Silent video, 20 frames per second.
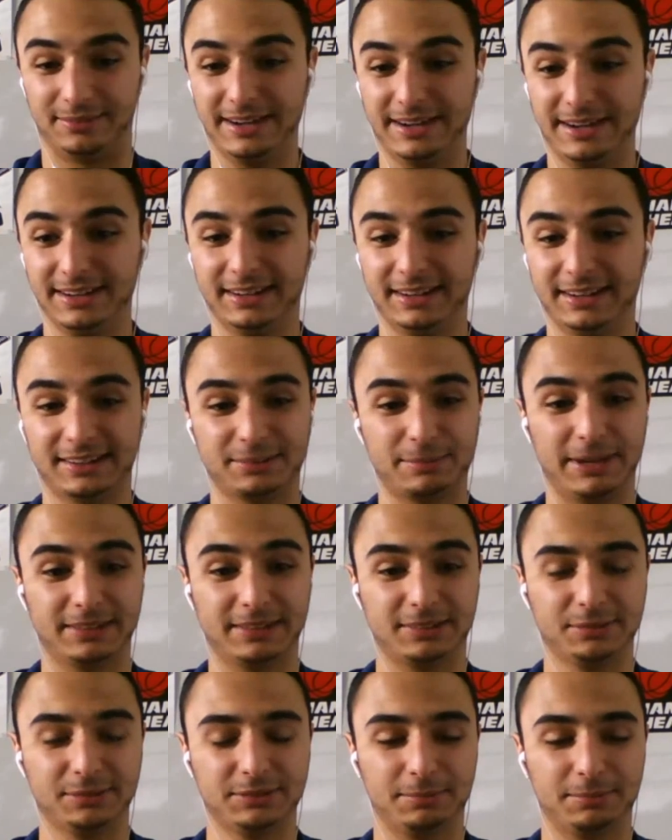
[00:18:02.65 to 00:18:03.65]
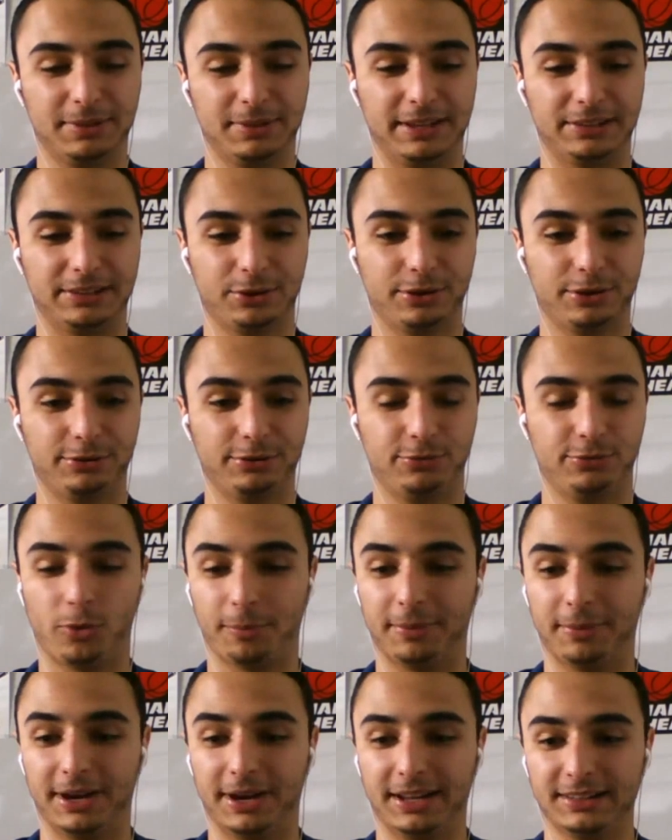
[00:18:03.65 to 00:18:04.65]
I didn't expect him to play 34
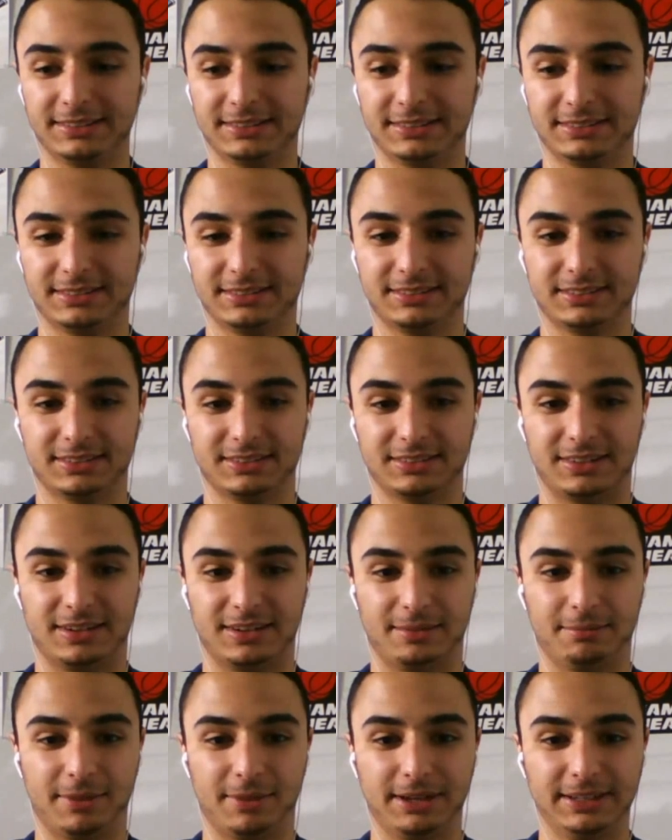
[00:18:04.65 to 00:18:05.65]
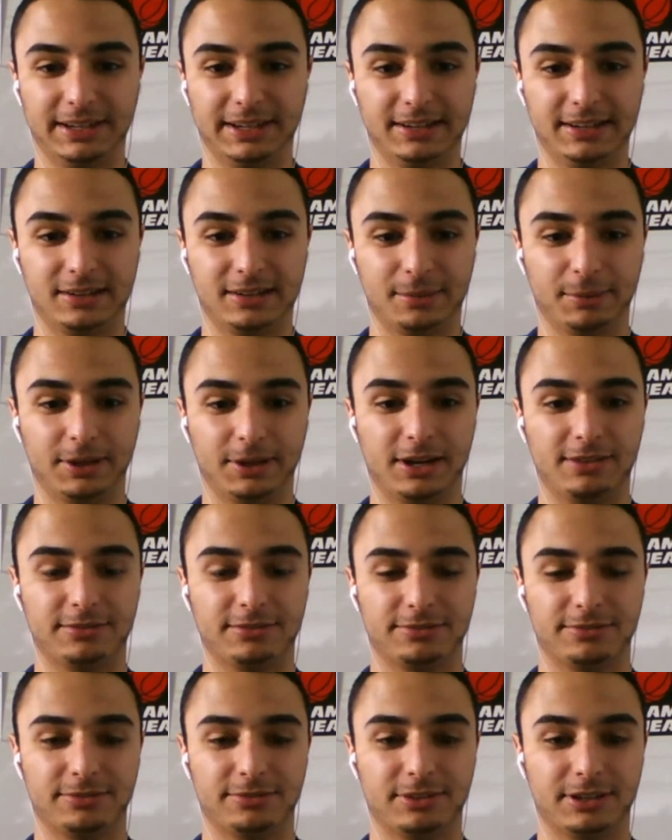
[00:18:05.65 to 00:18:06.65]
minutes on Monday coming off
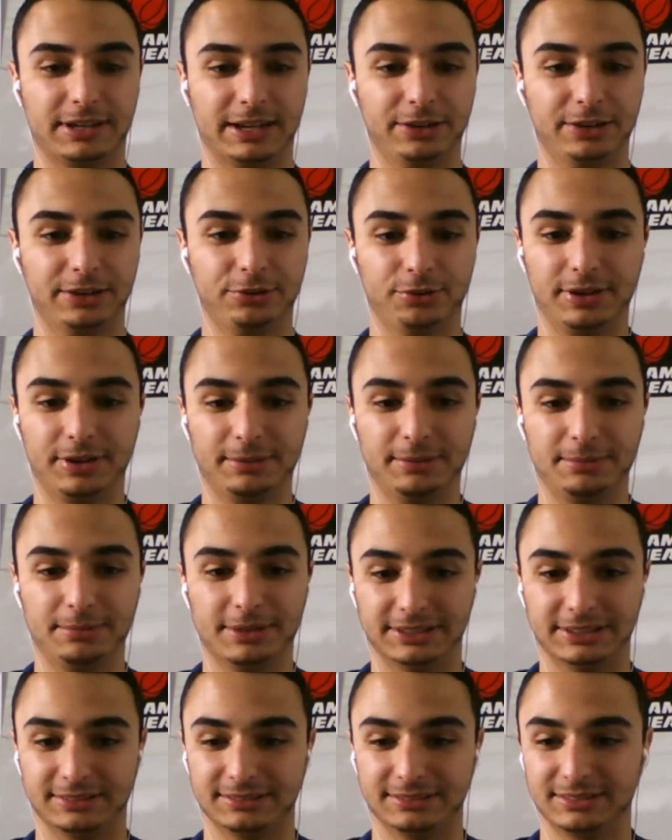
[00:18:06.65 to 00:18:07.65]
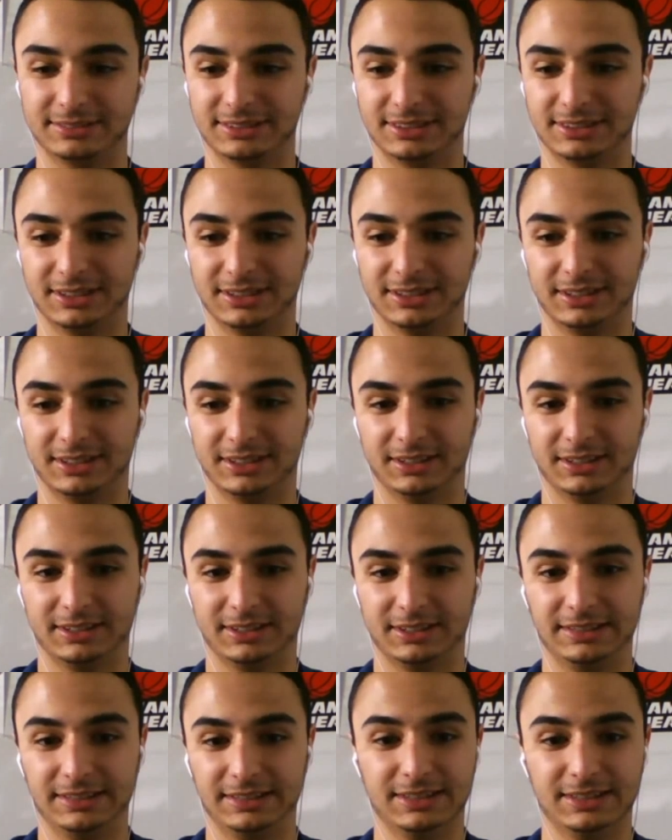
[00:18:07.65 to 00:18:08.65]
an injury, but
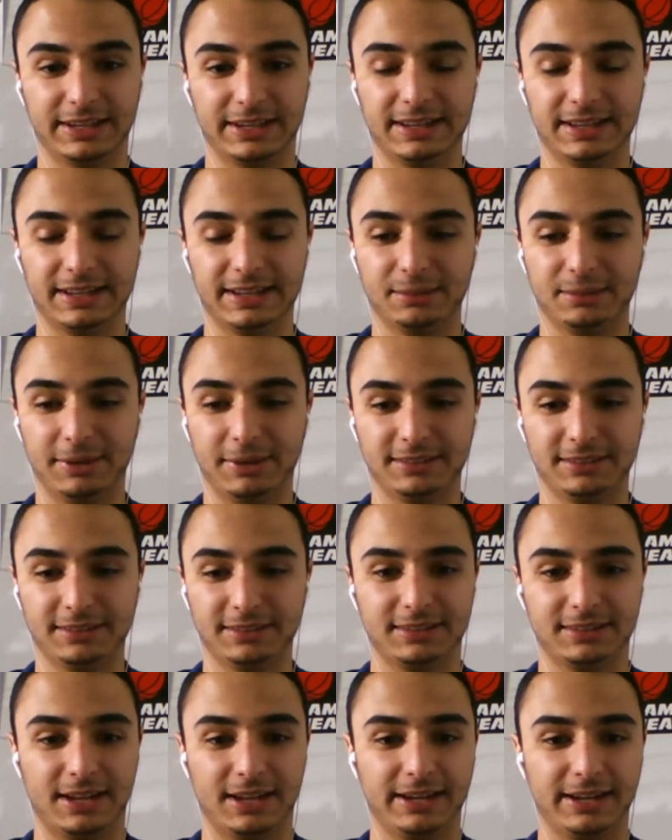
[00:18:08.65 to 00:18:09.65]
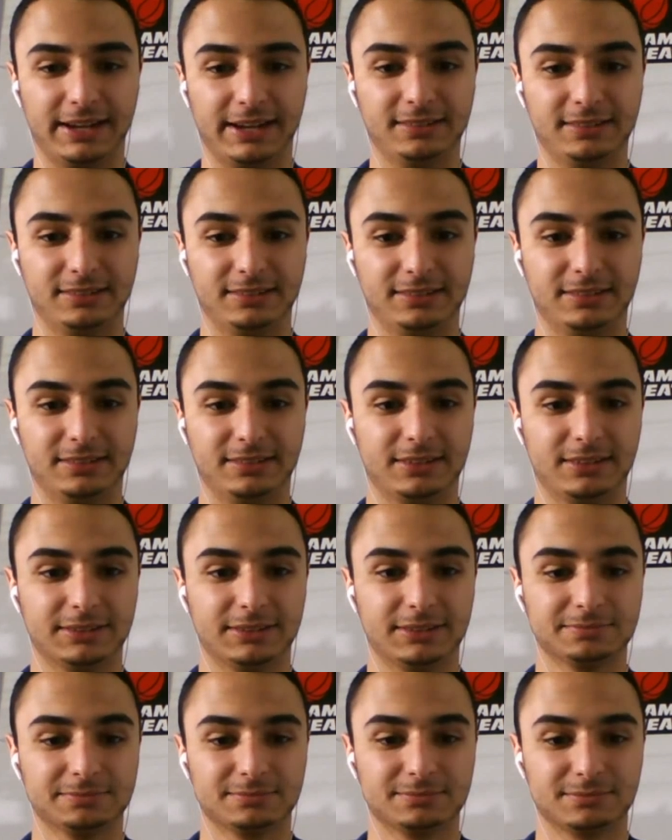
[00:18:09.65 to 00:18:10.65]
he's going to get the minutes tonight.
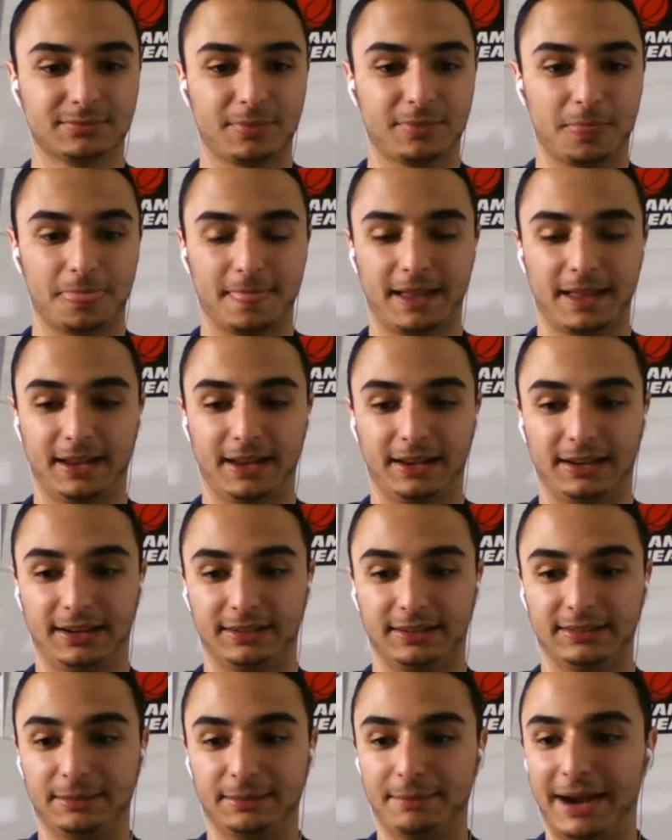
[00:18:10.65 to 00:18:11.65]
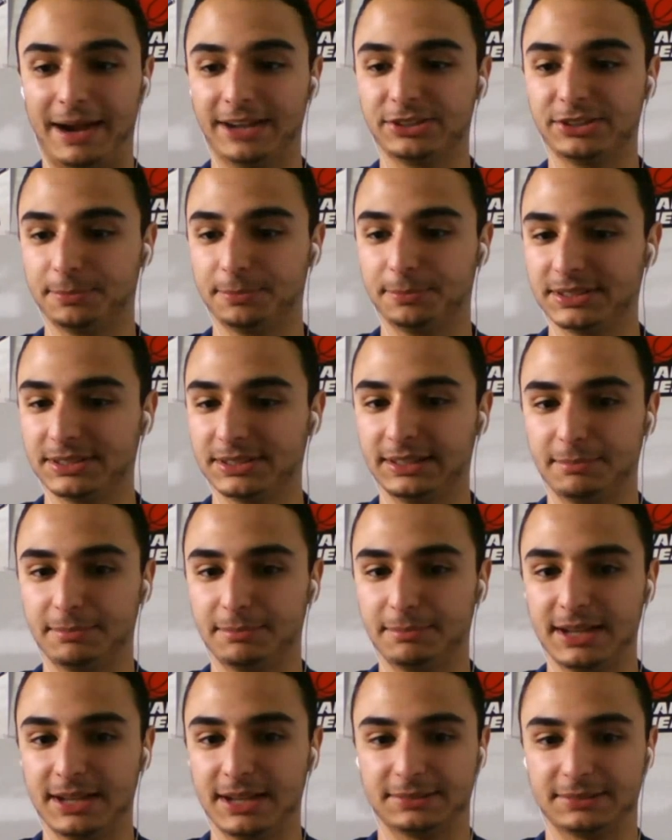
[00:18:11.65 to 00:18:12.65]
And the matchup isn't the
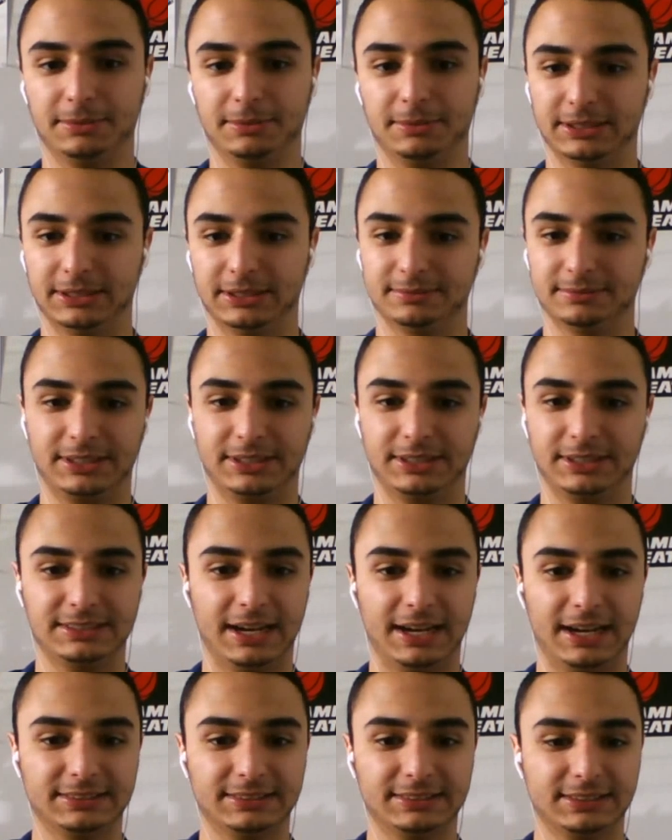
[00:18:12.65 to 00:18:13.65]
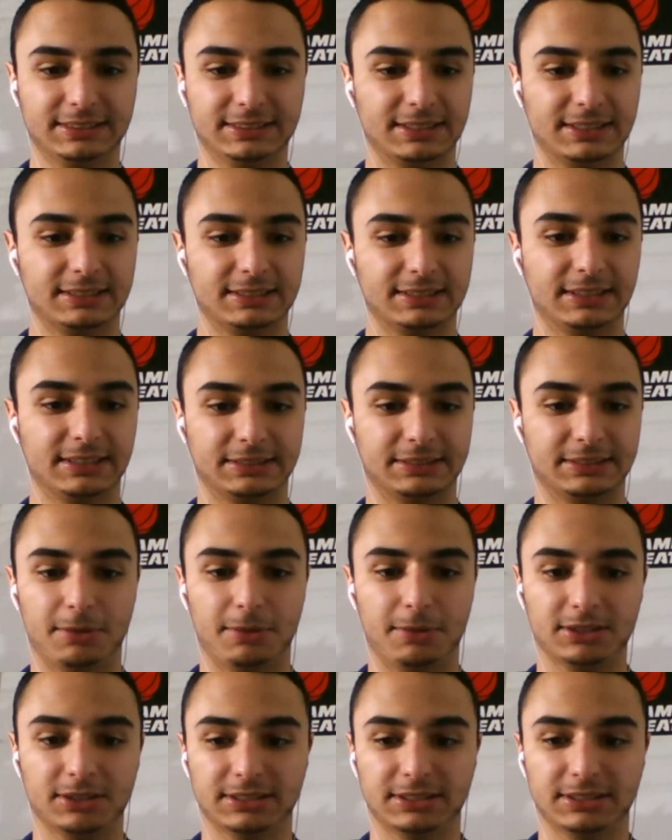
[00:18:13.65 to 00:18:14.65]
best, but he's had success against
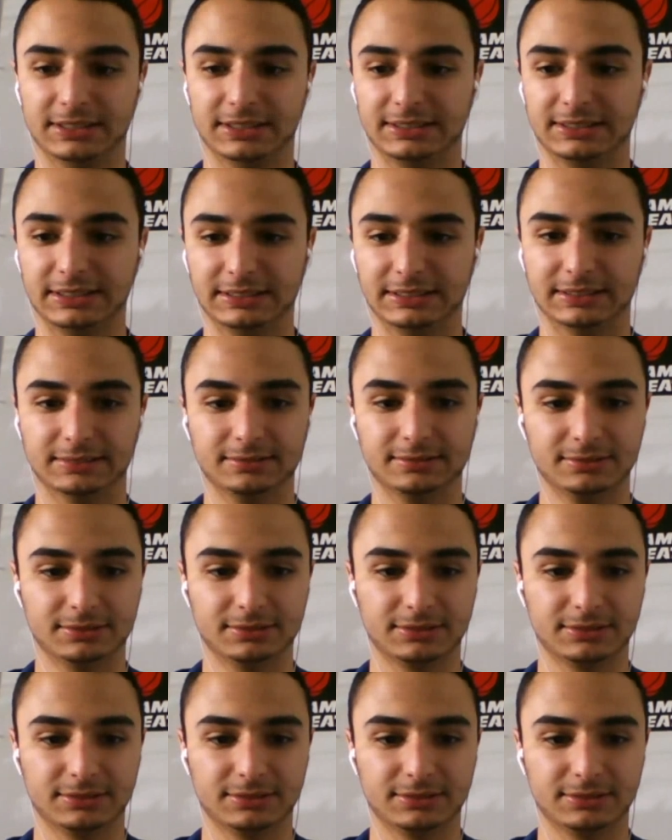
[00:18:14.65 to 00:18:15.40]
Boston this season.